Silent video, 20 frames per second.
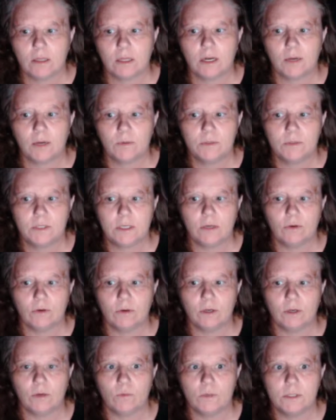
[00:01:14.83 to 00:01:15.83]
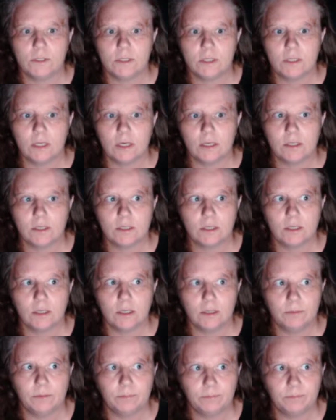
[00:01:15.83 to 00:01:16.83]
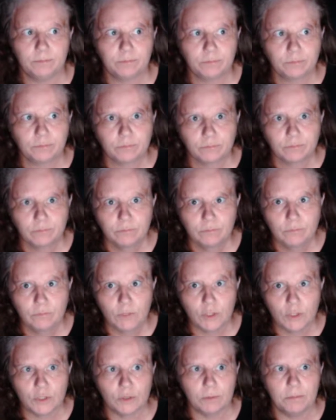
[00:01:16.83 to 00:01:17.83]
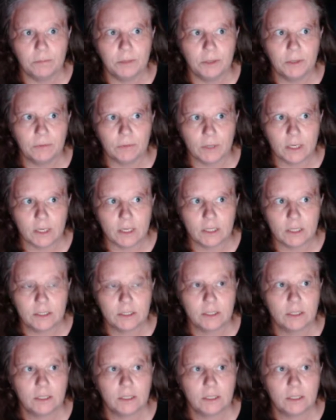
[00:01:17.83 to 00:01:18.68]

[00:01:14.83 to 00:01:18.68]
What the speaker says: that I was hearing was that your bitrate,